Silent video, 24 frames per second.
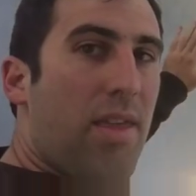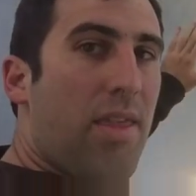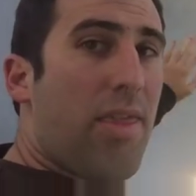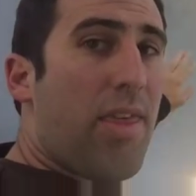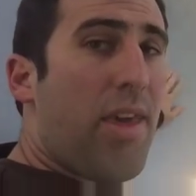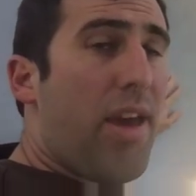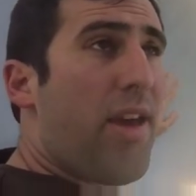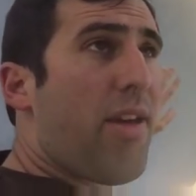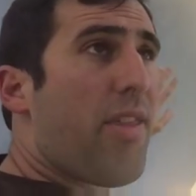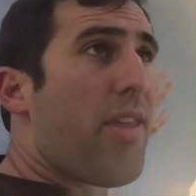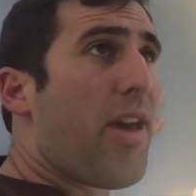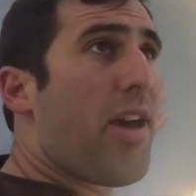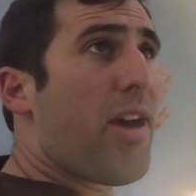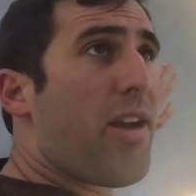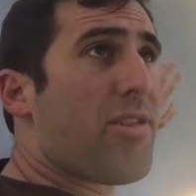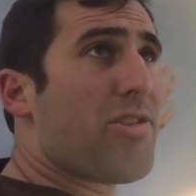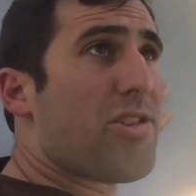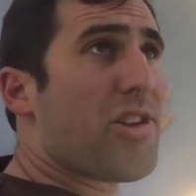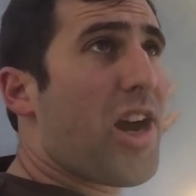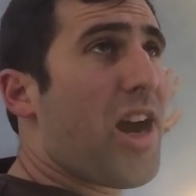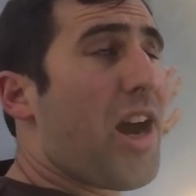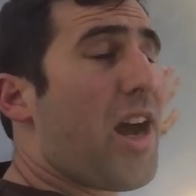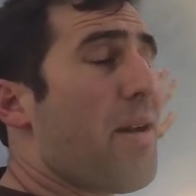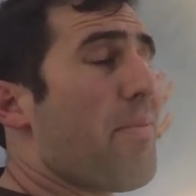There, there,
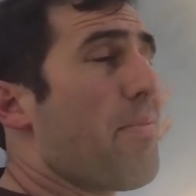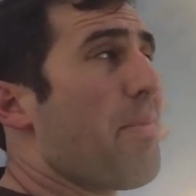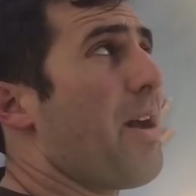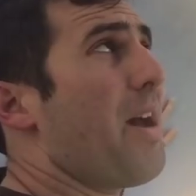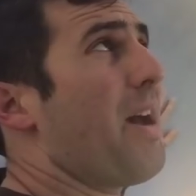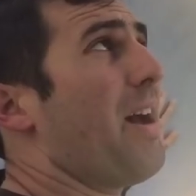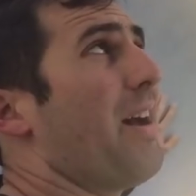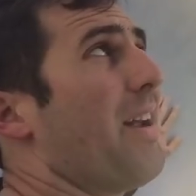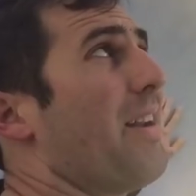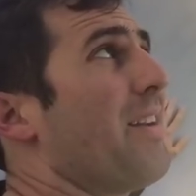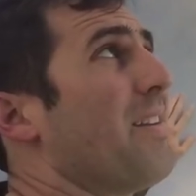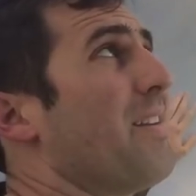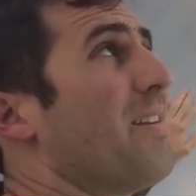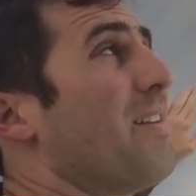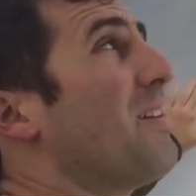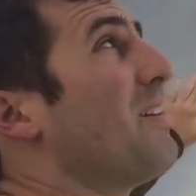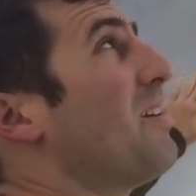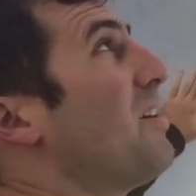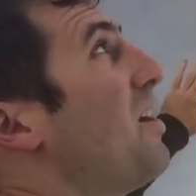giant man.